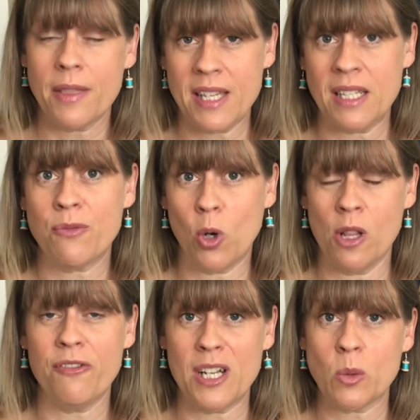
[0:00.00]
This is one
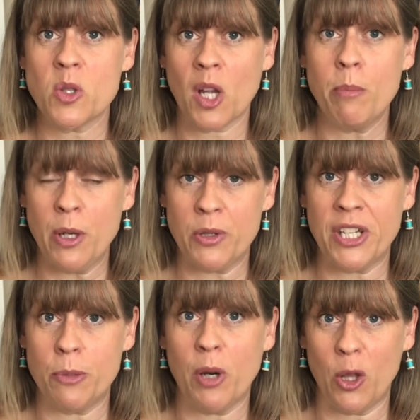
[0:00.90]
of the first ones I
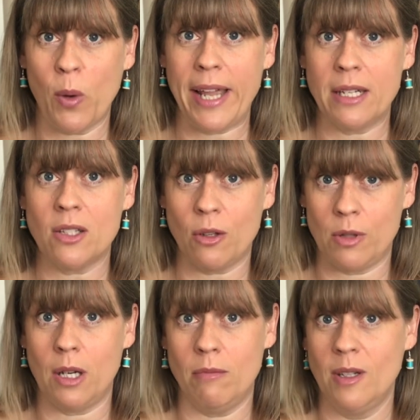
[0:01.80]
muted by the way so
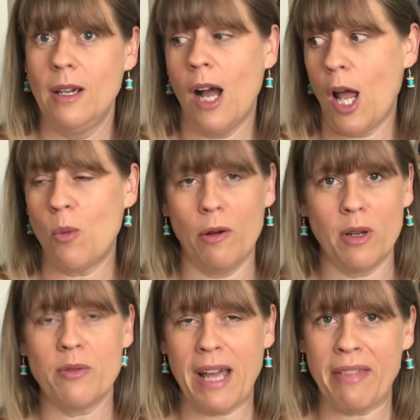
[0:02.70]
that I won't
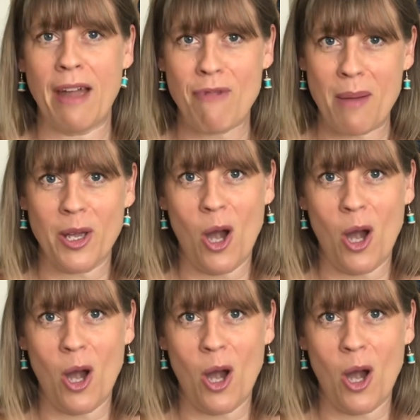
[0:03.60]
go down that rabbit